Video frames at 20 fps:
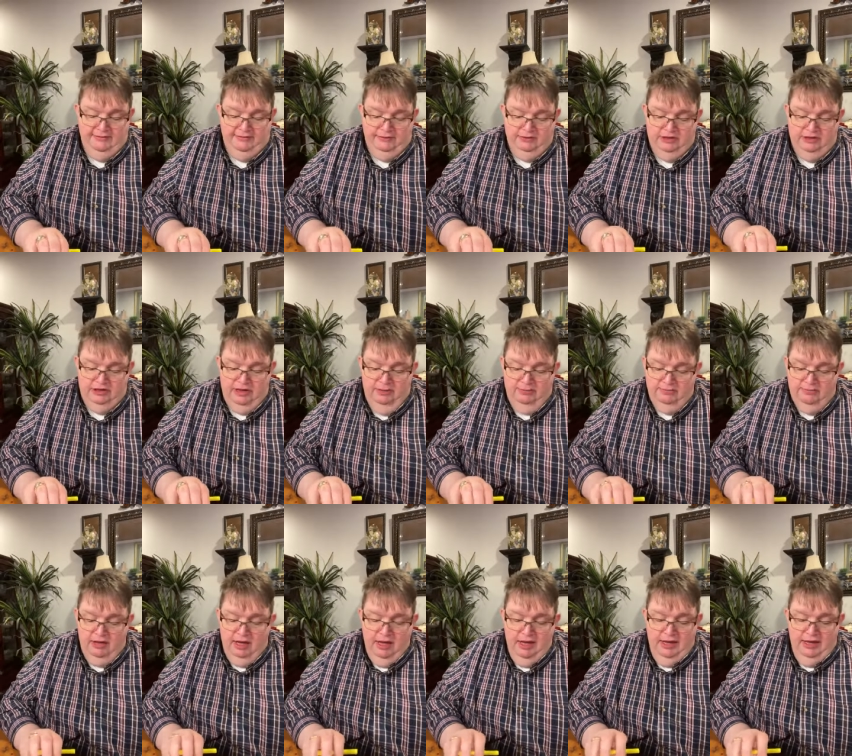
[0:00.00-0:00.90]
For
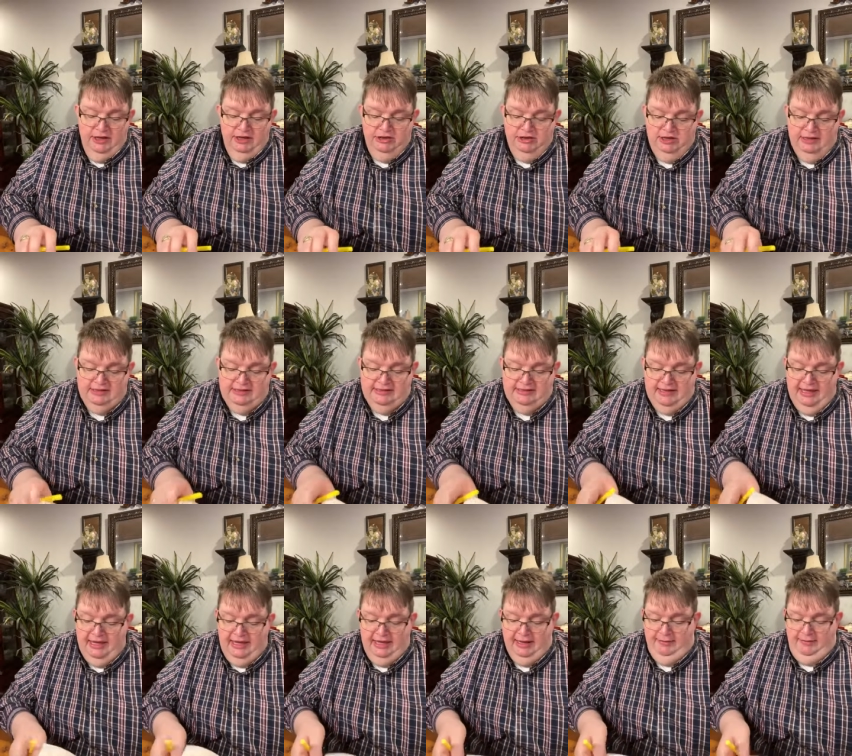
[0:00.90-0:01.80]
some, just
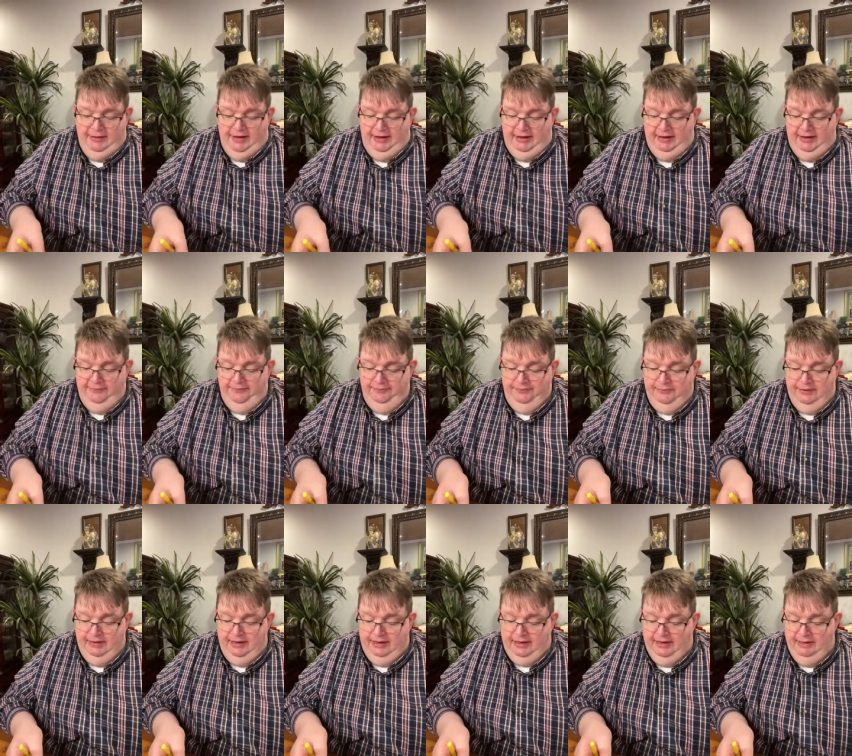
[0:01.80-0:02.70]
thinking about it,
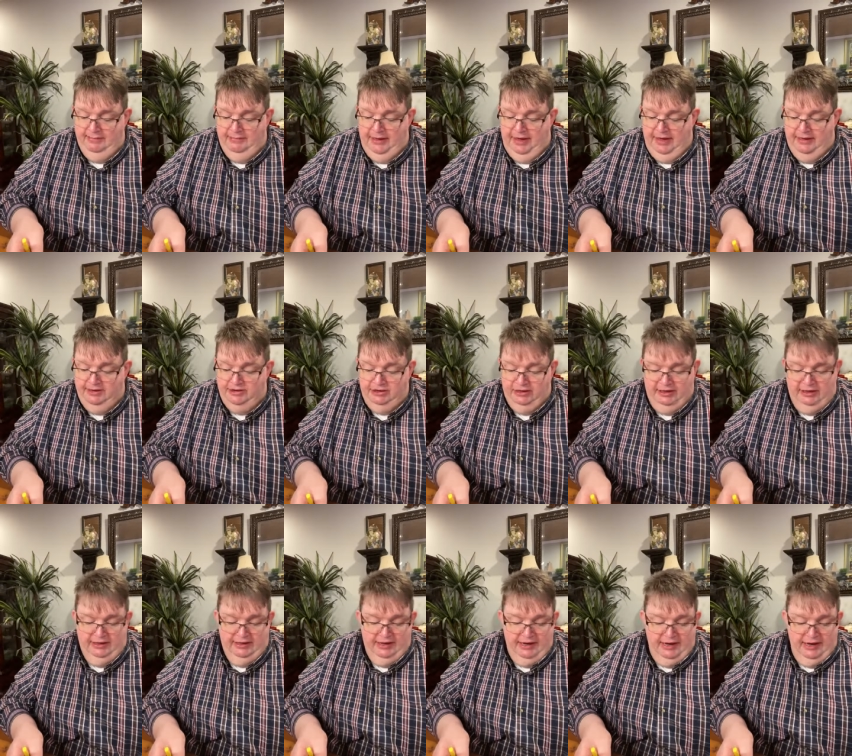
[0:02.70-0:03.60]
like
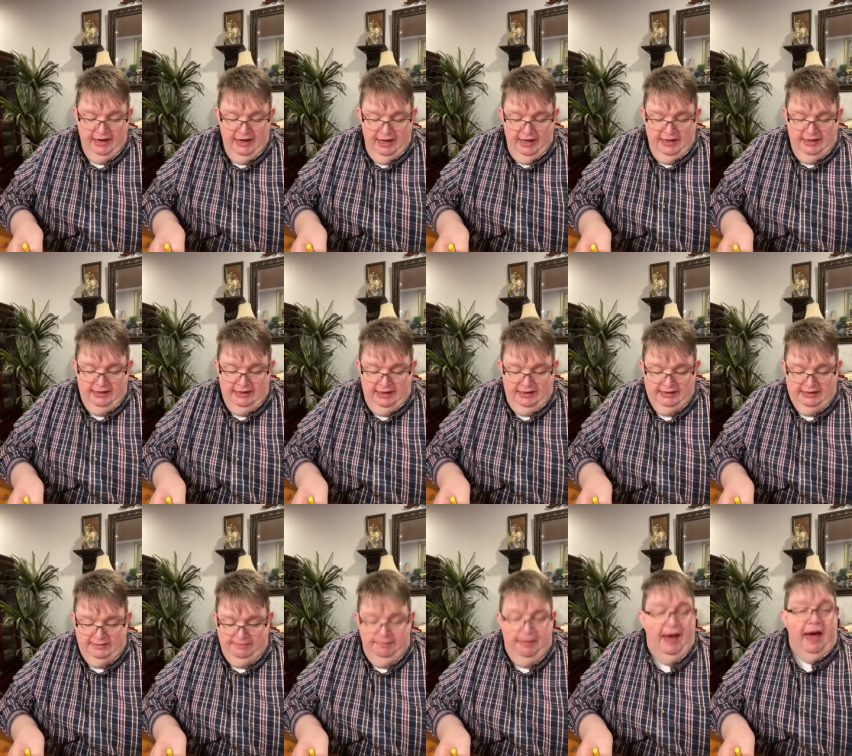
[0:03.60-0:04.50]
imagining that a
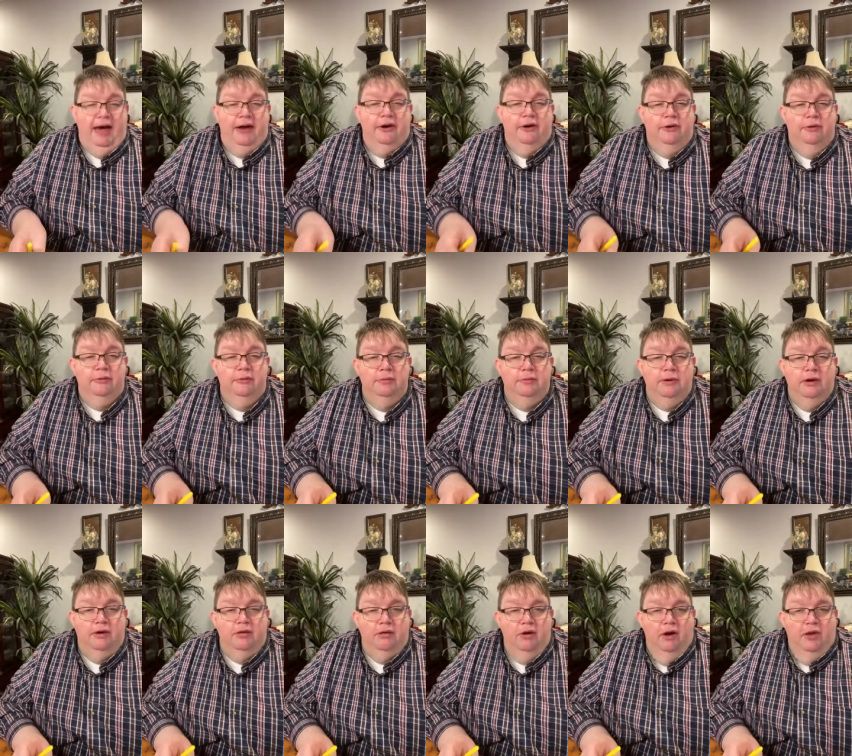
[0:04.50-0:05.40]
spider would be
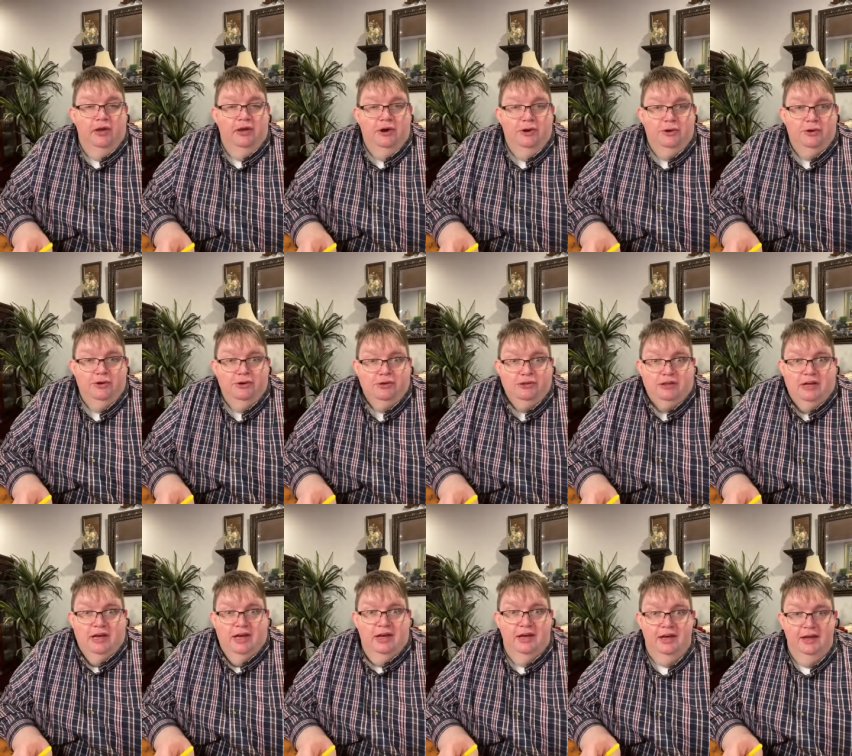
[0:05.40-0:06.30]
crawling on your
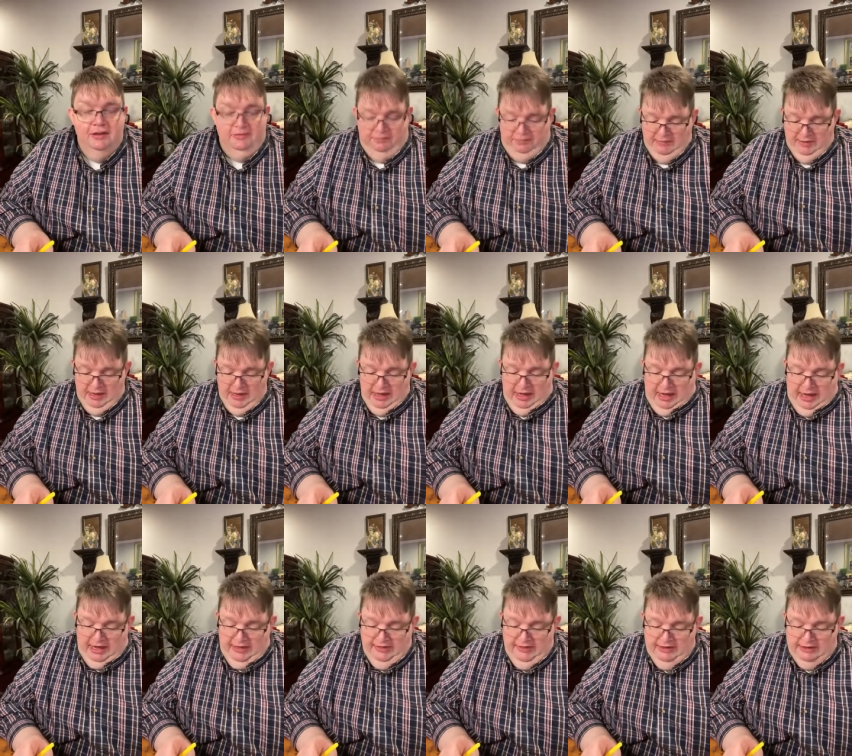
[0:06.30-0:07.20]
skin.
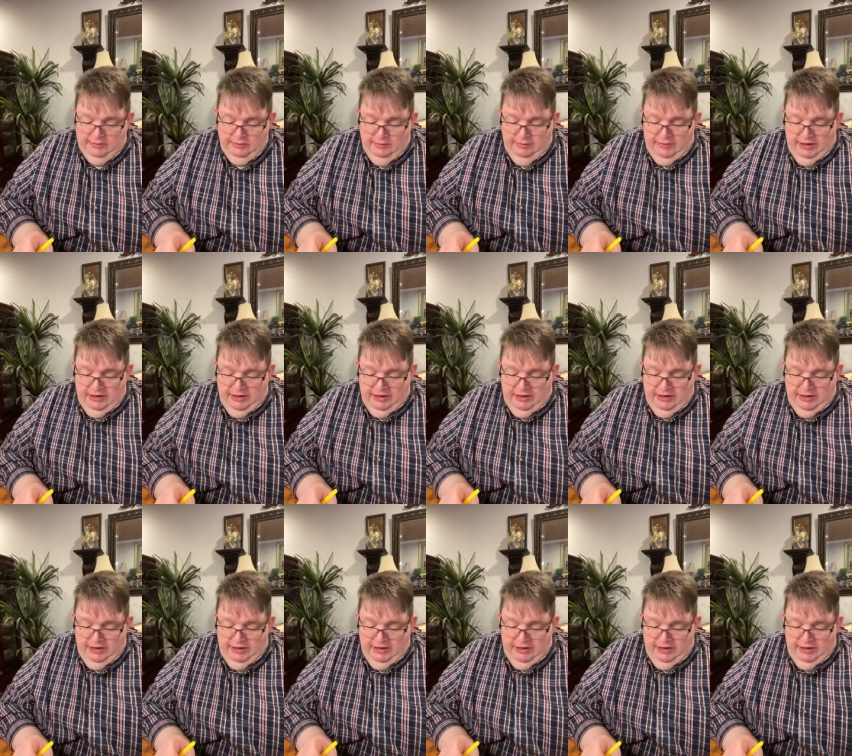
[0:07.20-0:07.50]
This would